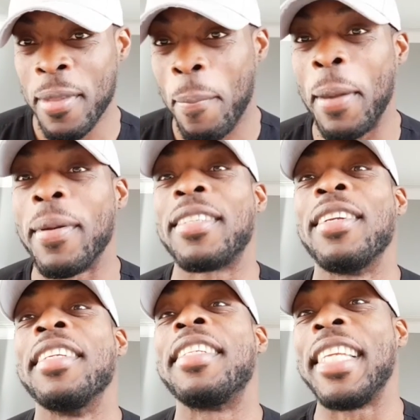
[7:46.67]
people that's
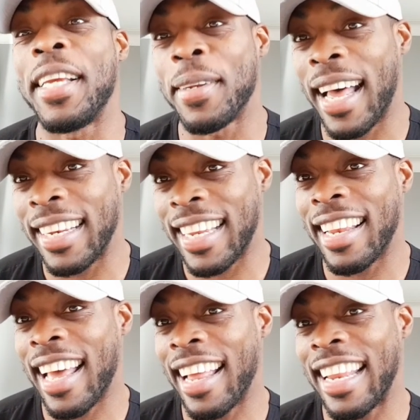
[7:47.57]
going to steal
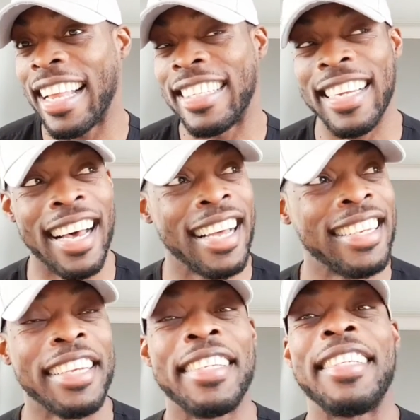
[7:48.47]

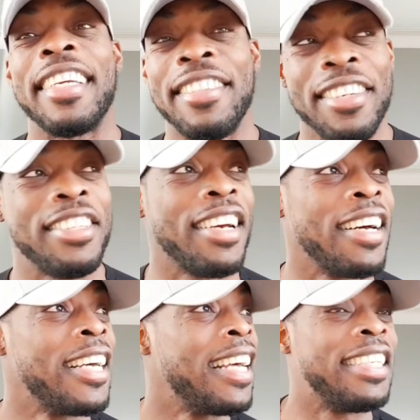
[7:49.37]
that
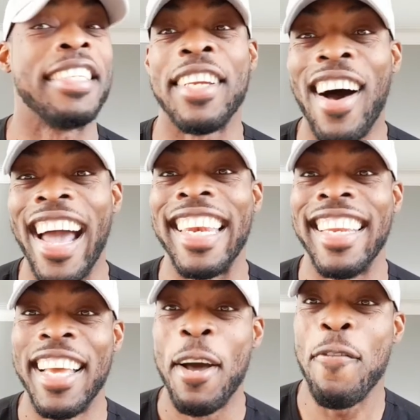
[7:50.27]
signature
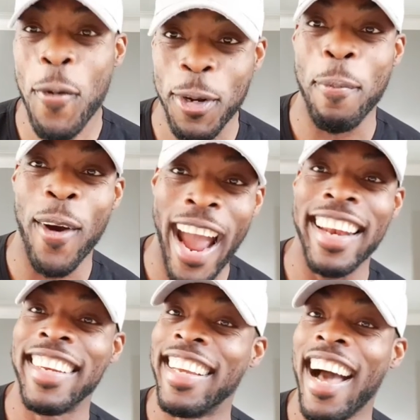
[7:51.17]
design for the
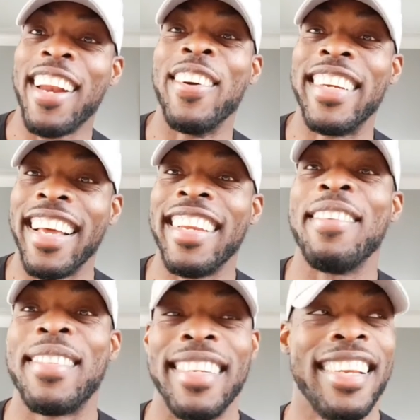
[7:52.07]
brand. I don't care. Let
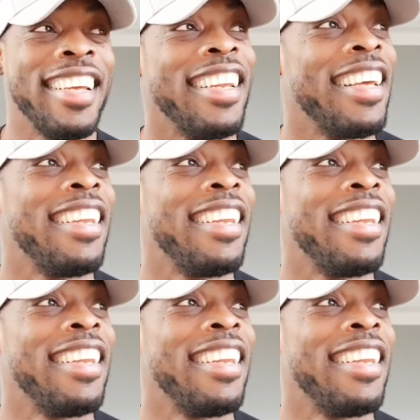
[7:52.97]
them steal it.